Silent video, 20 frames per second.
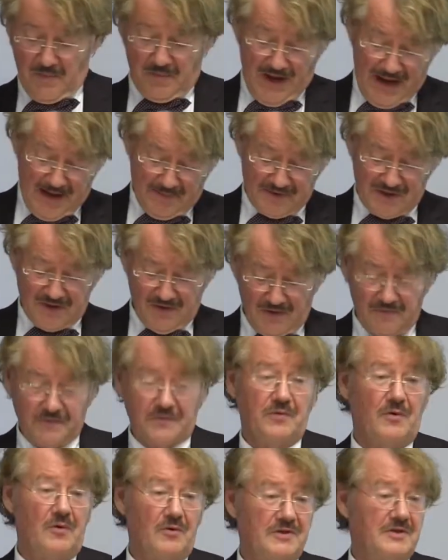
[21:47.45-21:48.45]
perhaps not
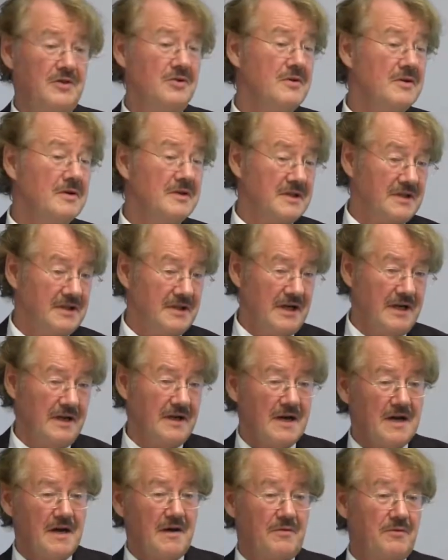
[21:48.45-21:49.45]
for
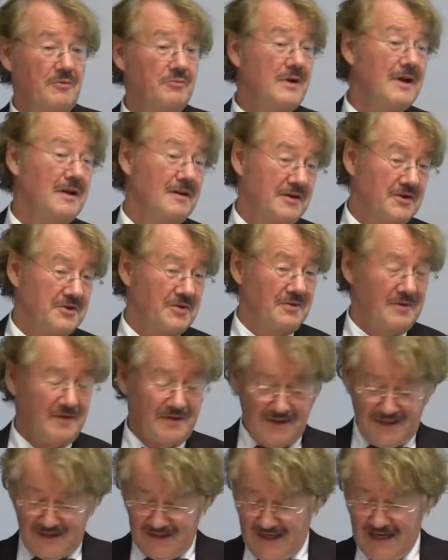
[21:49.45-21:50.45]
eternity, the real
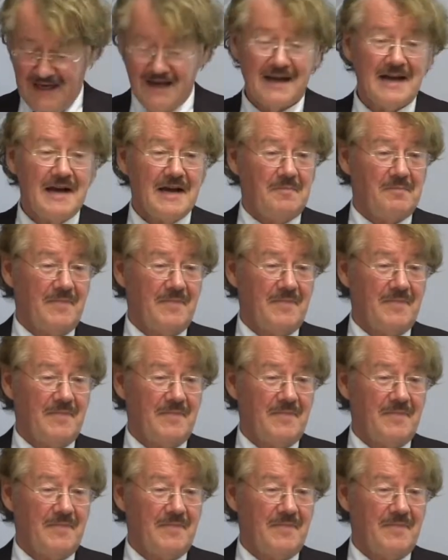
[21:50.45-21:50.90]
eternity,